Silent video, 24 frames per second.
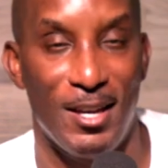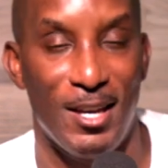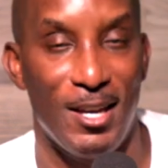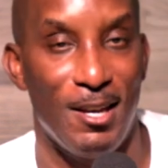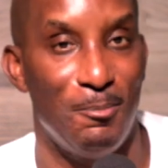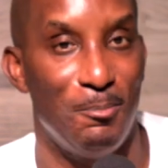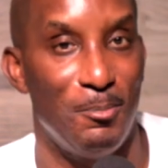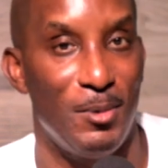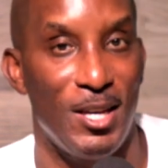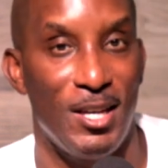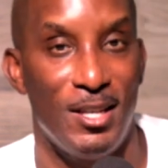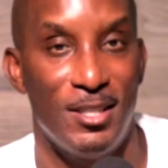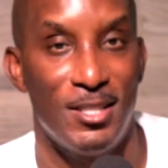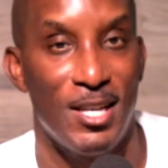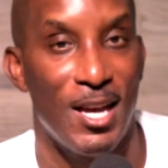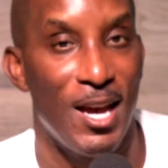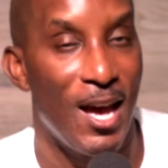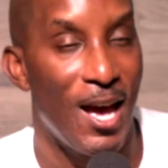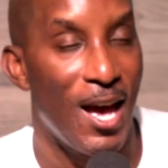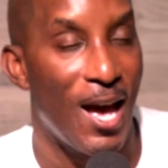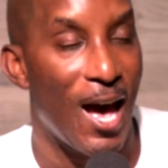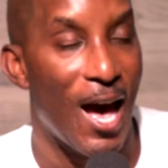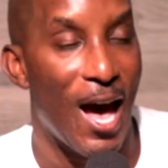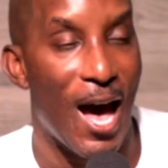It means
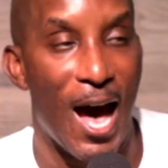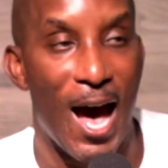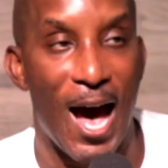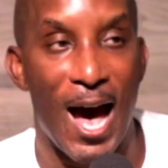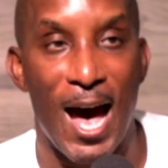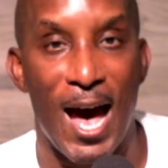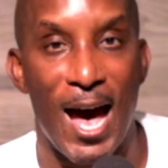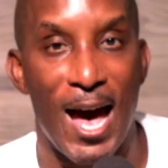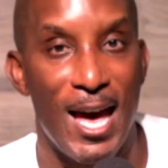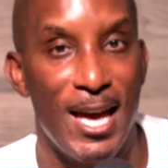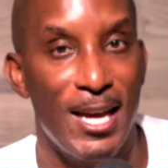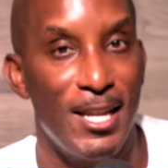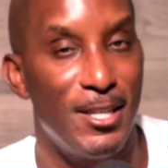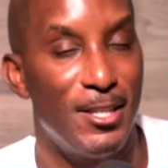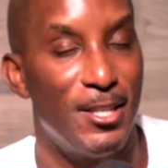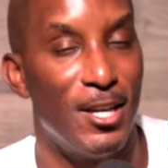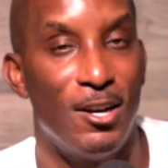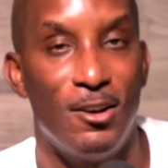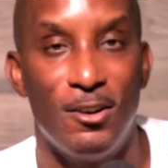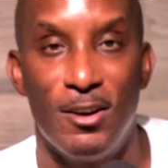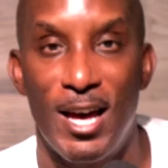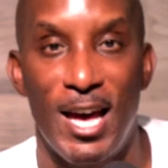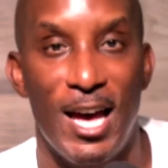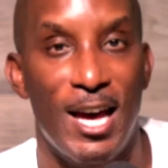I
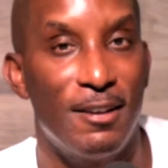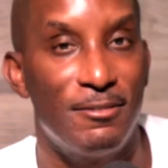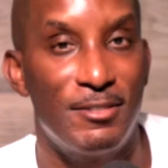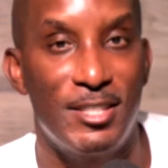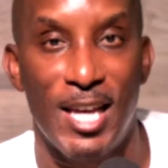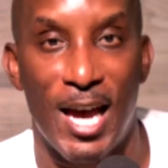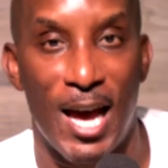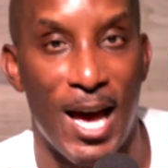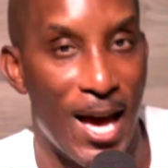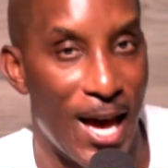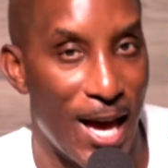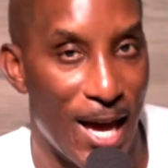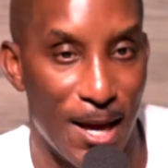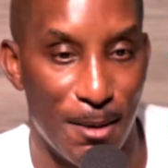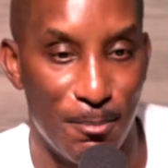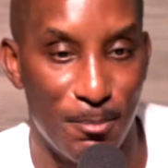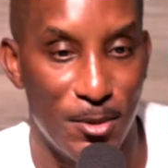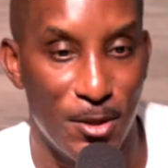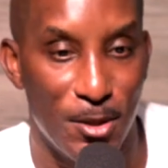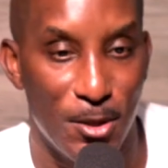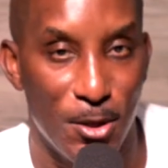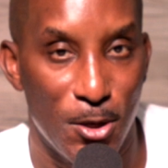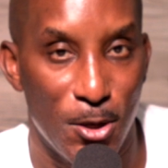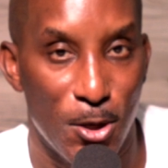don't have time
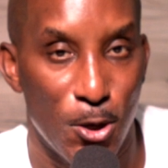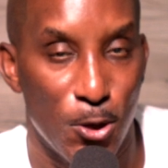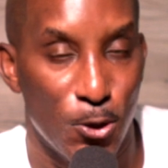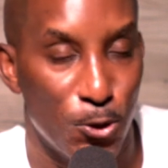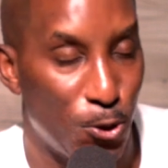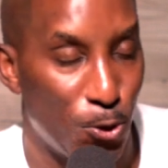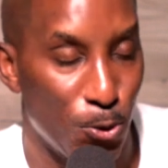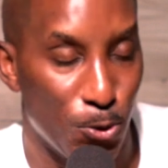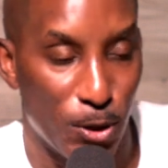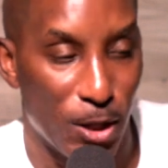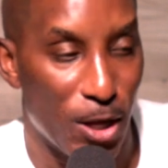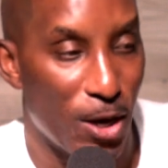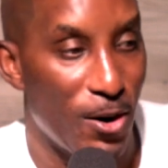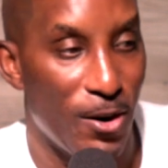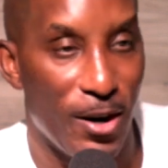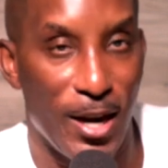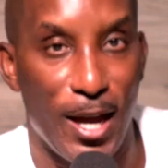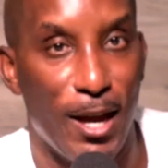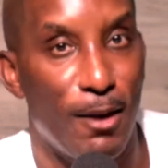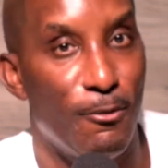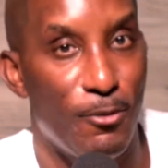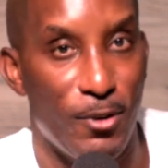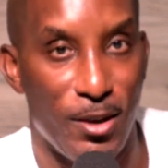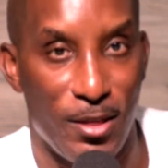to learn
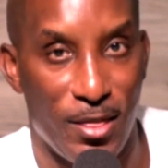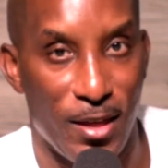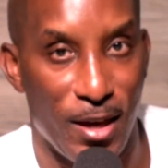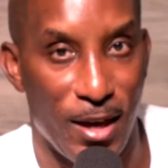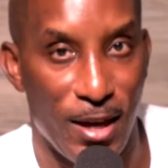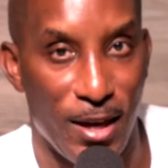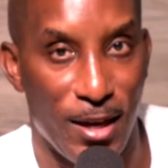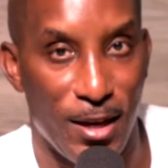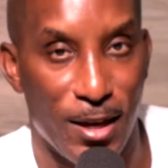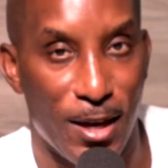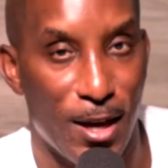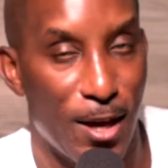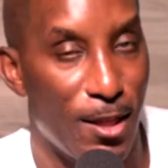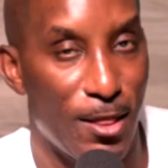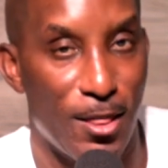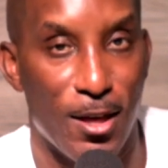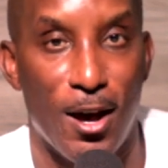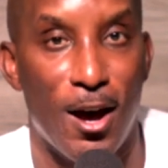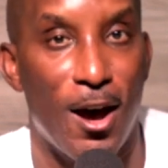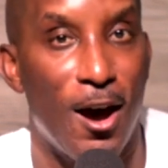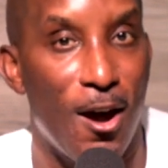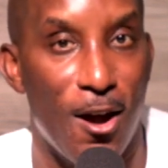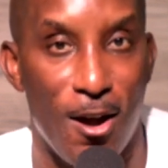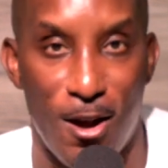everything
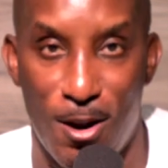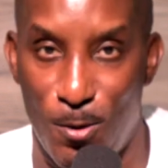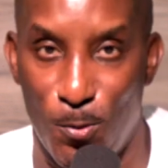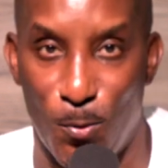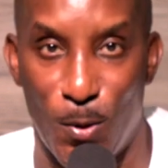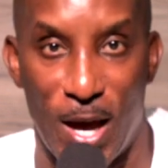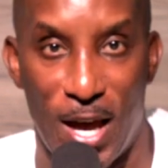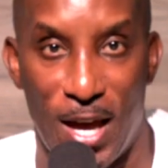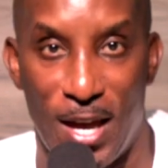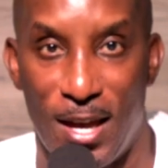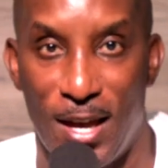the hard way.